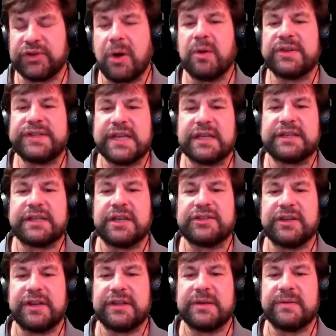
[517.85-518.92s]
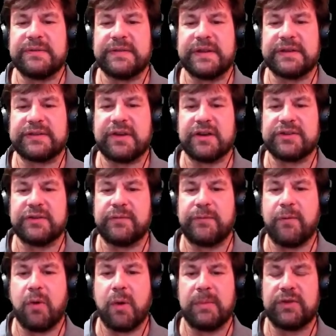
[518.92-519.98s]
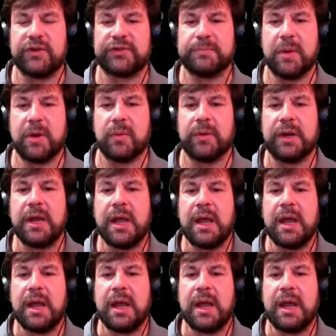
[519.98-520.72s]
always the intention to use the discussion forum in this mode,